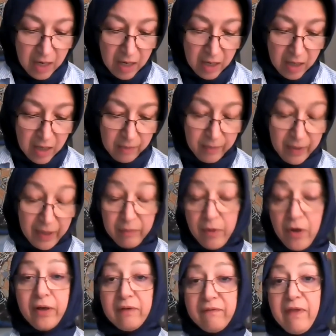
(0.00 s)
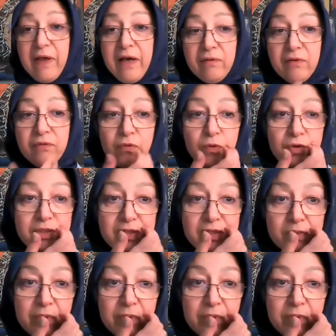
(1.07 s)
And part of that, of course,